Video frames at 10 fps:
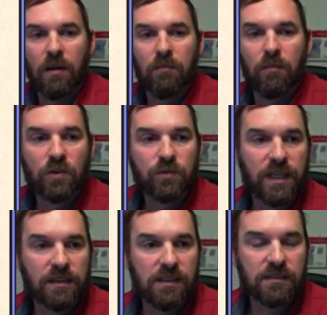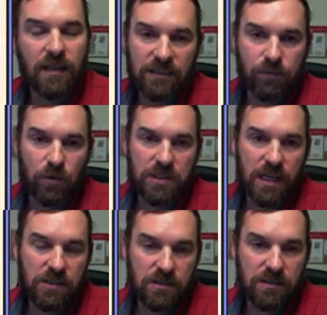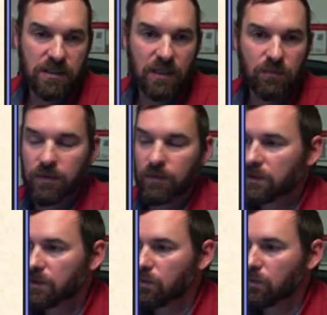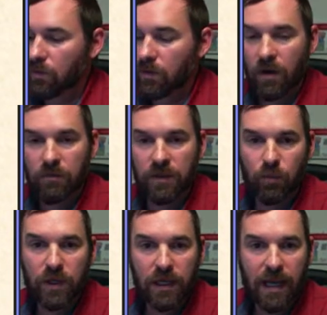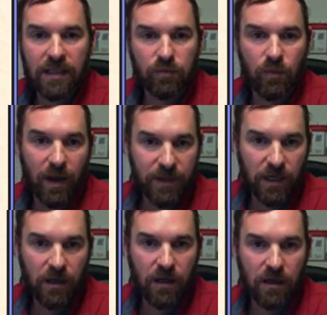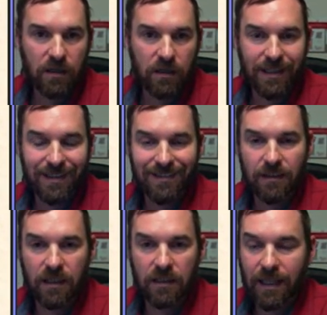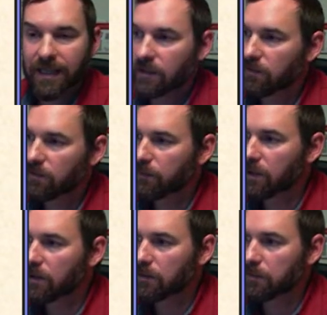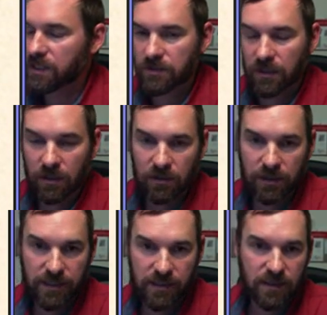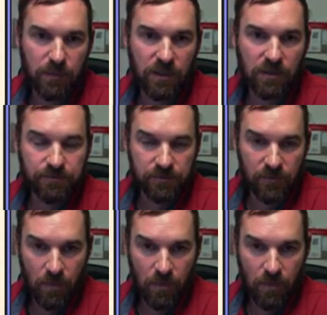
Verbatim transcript: Um, once we get these last four sections done, we will do hopefully one last webinar in, in late November, potentially early December.